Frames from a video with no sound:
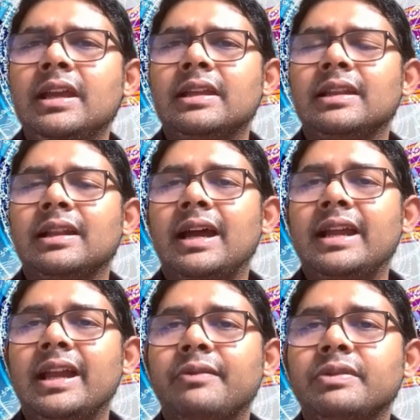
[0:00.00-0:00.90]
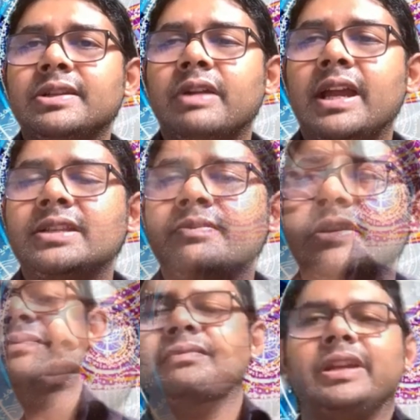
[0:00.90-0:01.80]
the light language
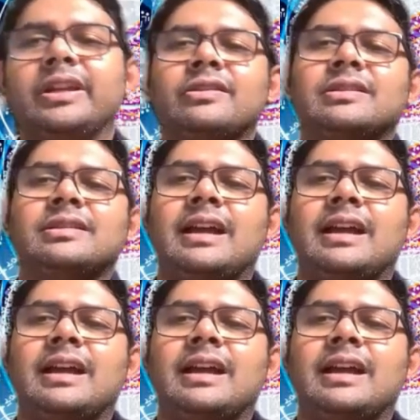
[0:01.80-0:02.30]
transmissions because